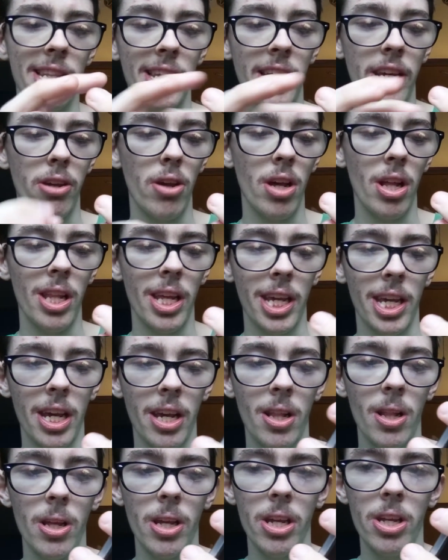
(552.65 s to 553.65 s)
Like I
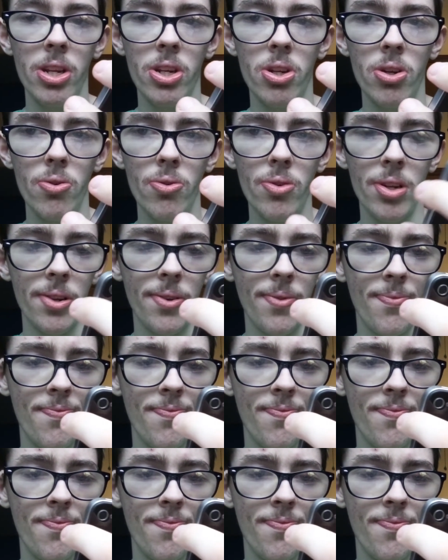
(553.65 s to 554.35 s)
click into it.